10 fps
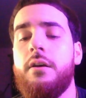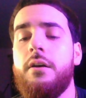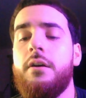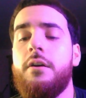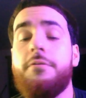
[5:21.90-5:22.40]

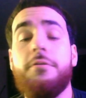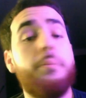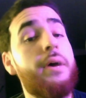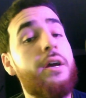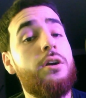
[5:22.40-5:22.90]
For
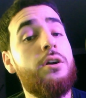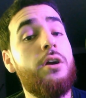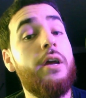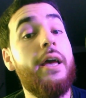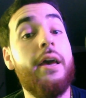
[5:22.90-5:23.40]
better
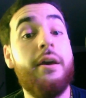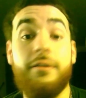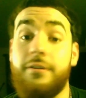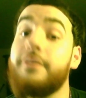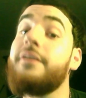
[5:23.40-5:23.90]
and
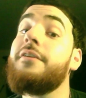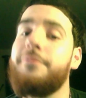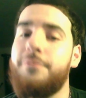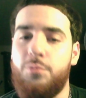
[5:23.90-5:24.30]
for